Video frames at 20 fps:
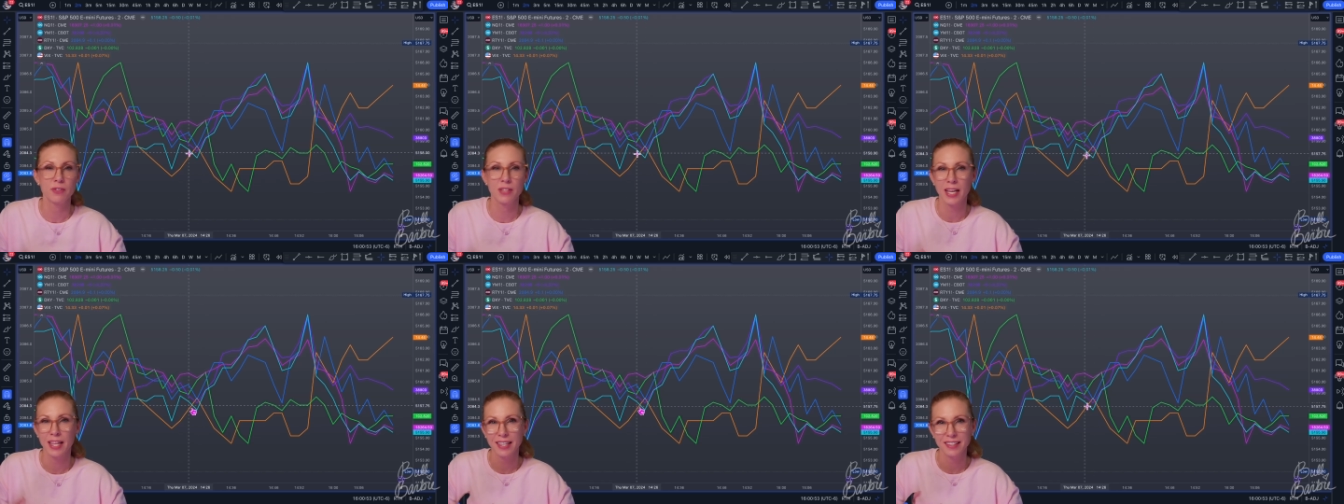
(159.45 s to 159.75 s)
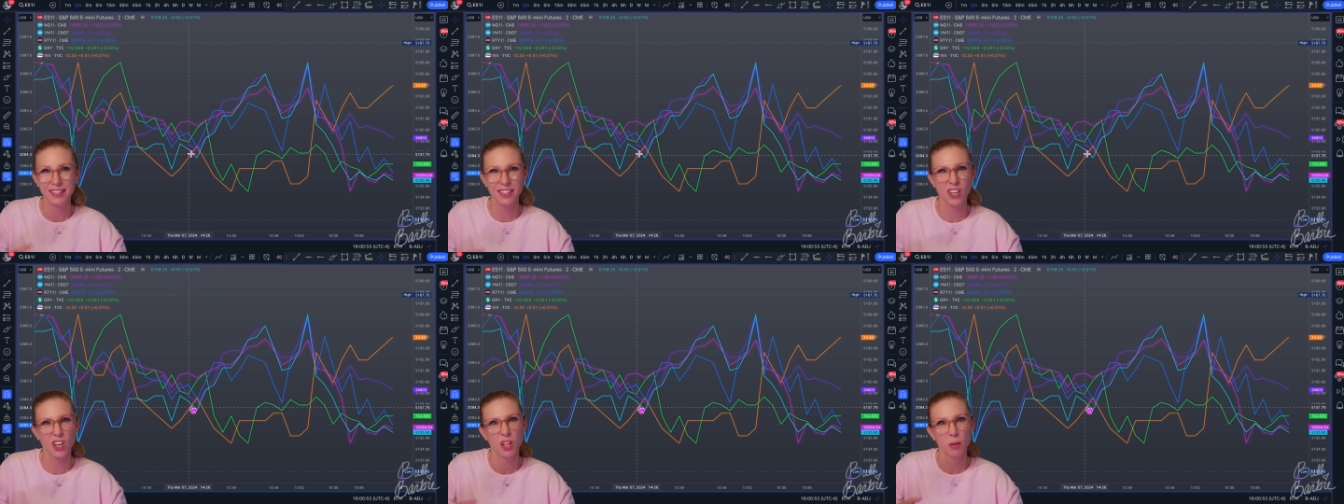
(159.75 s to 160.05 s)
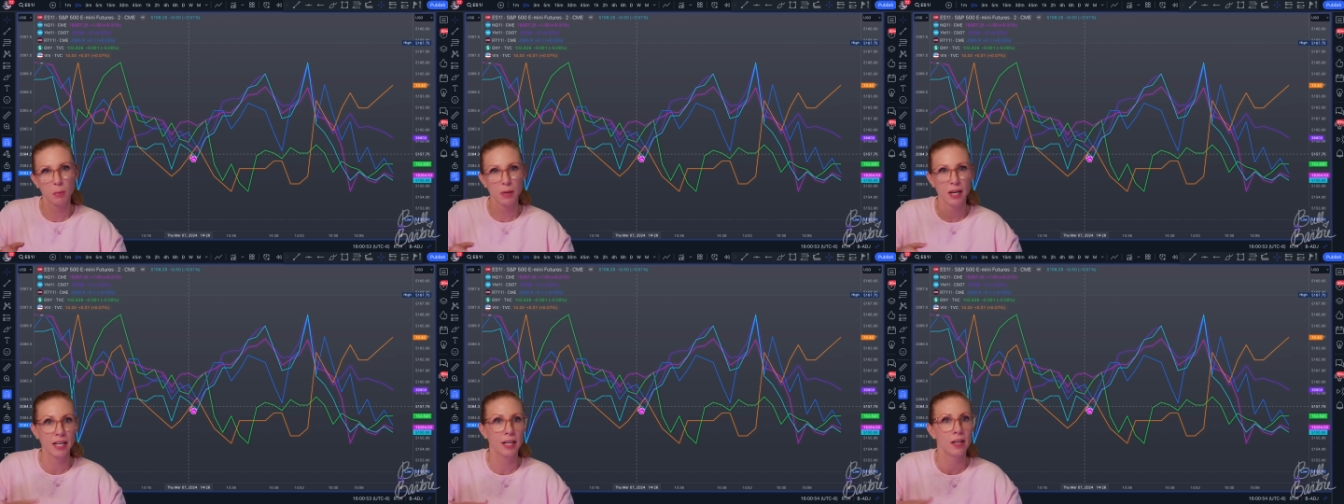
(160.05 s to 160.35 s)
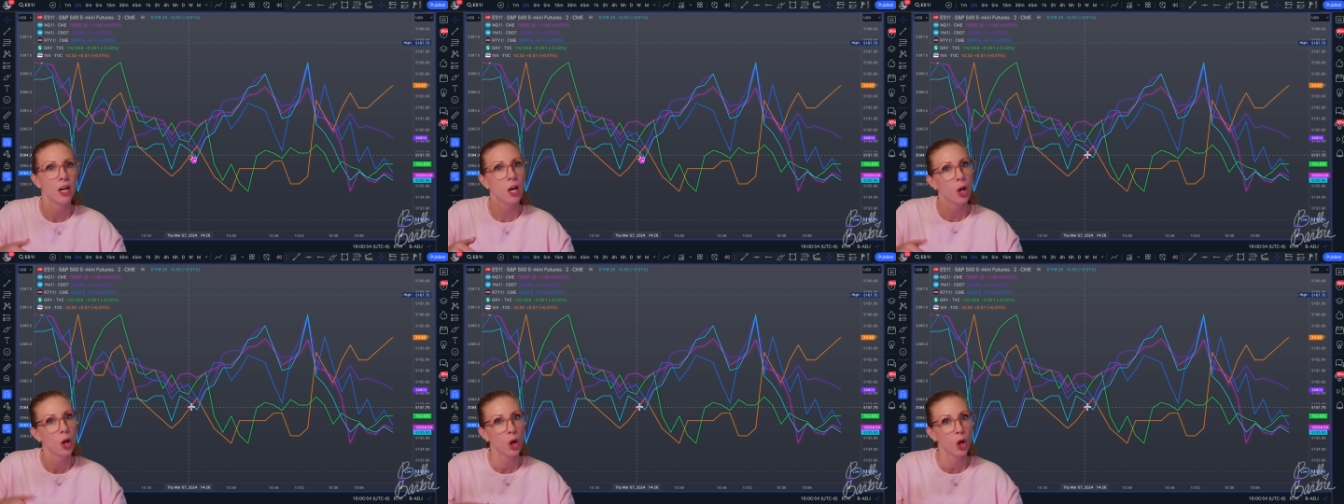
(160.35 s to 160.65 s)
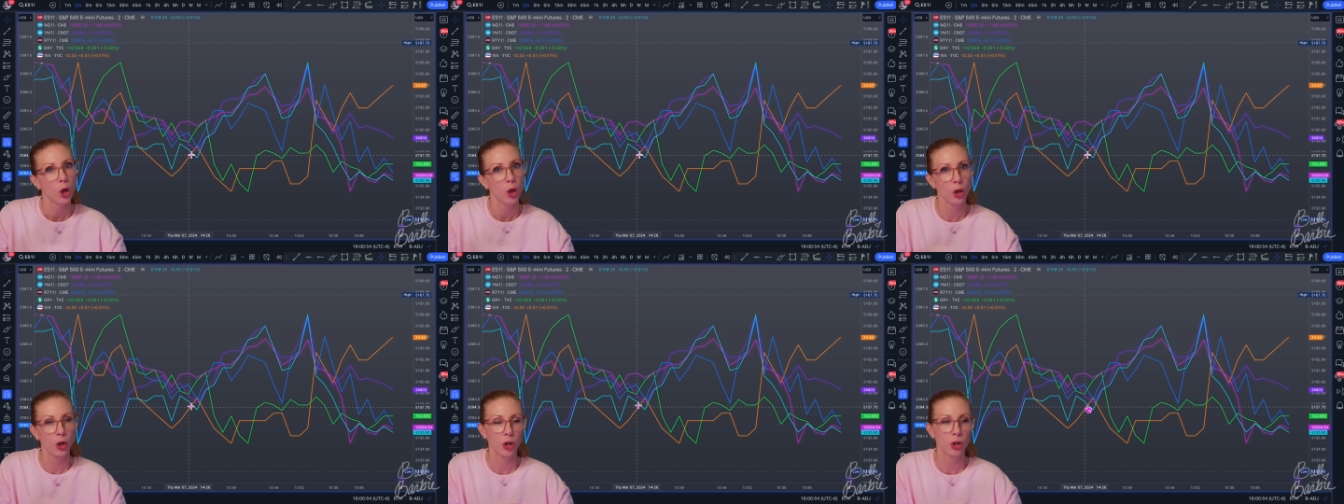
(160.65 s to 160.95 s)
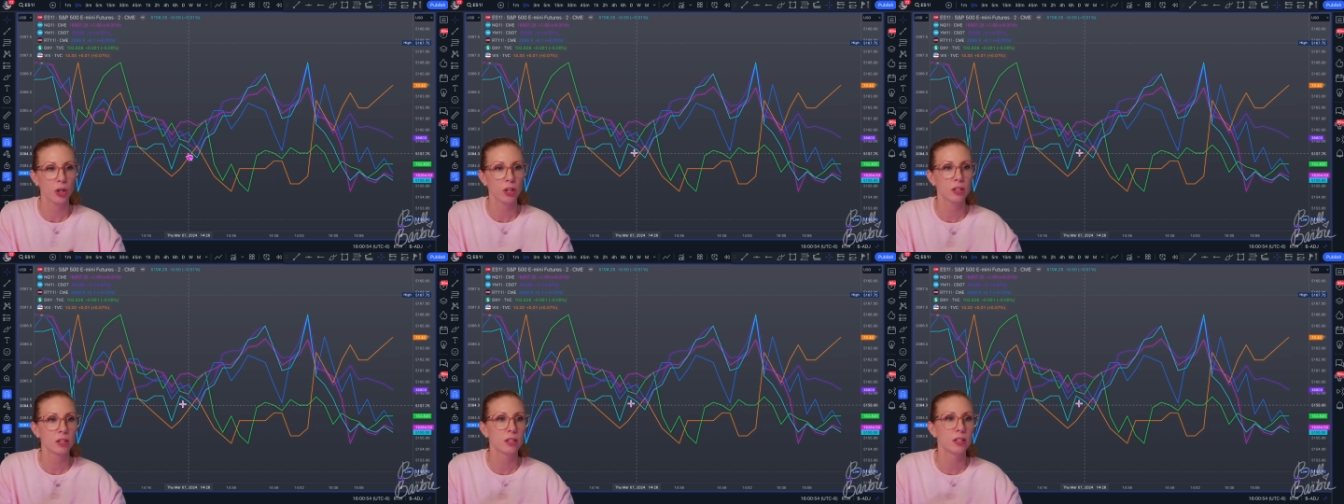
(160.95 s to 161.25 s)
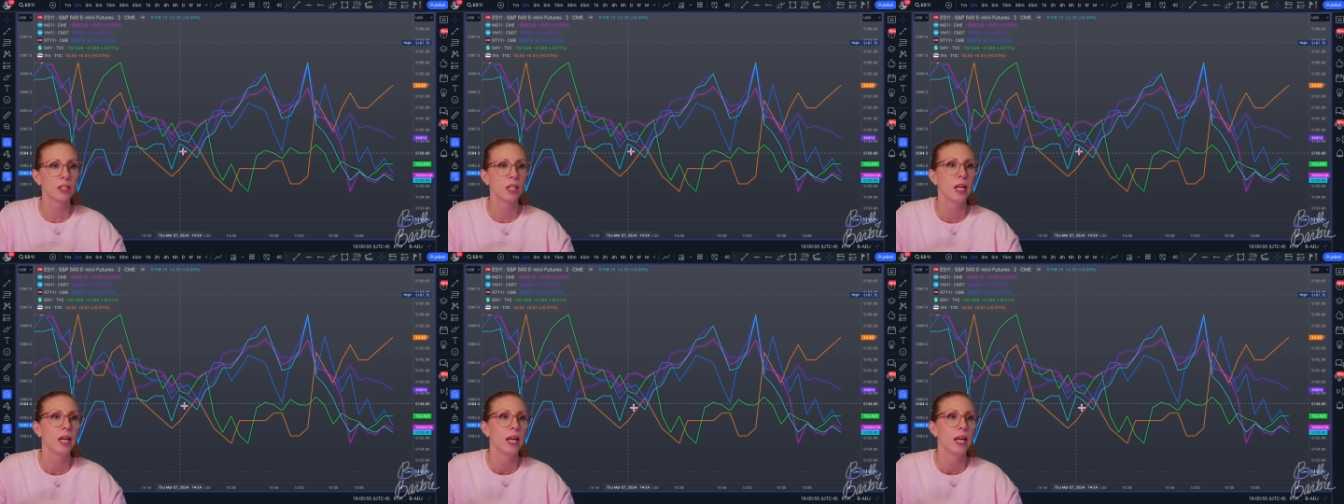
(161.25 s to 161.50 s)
I like to call them kind of hooks.